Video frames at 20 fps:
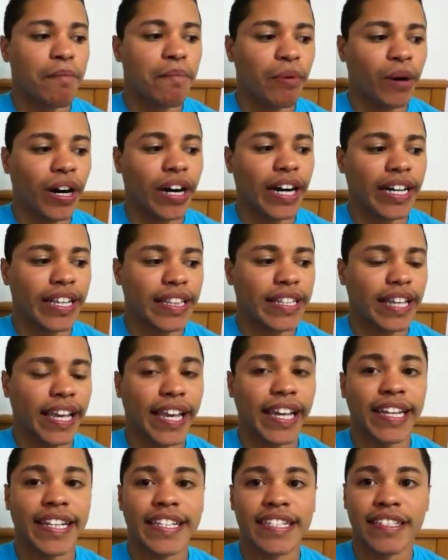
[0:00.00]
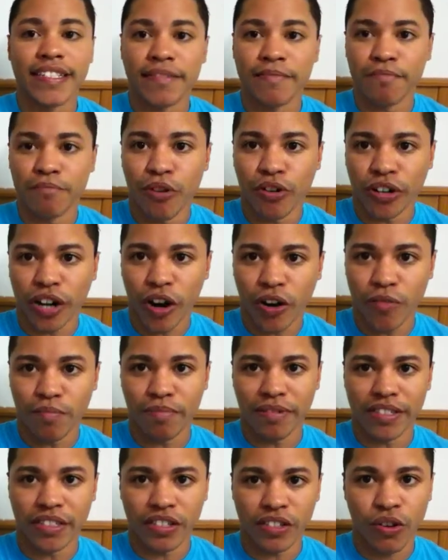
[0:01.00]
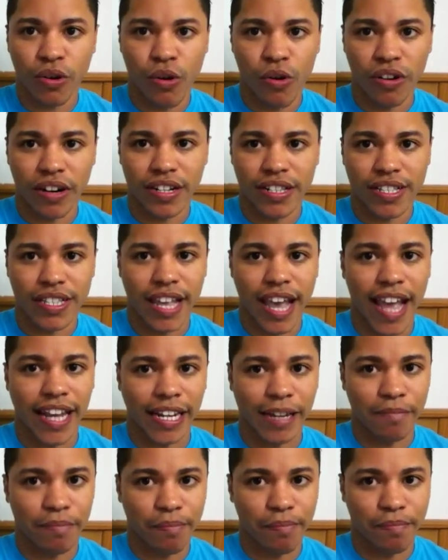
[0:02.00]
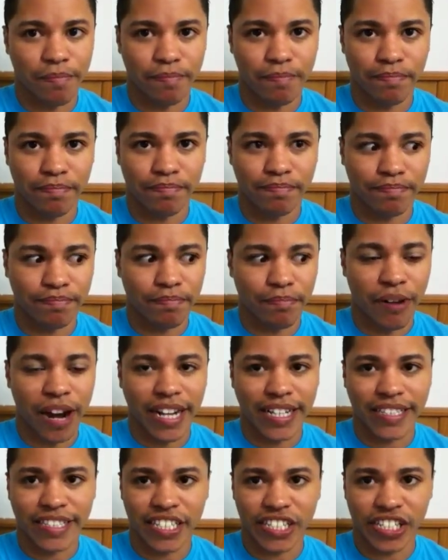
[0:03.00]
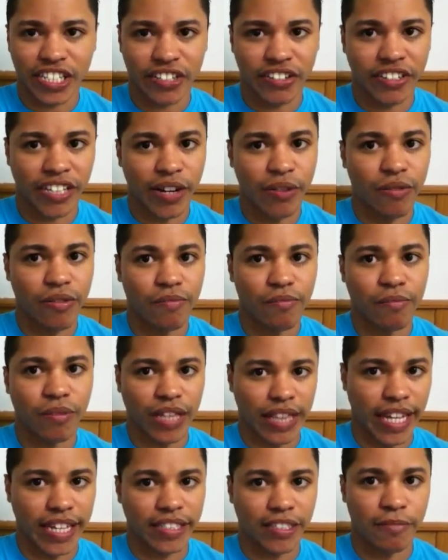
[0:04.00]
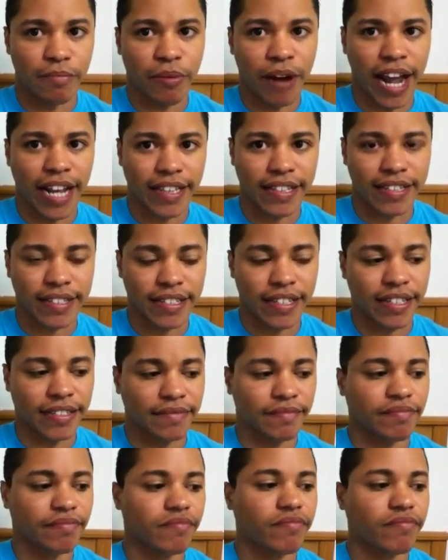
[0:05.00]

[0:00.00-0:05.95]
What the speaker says: But it is more open towards any practitioner that would like to practice it.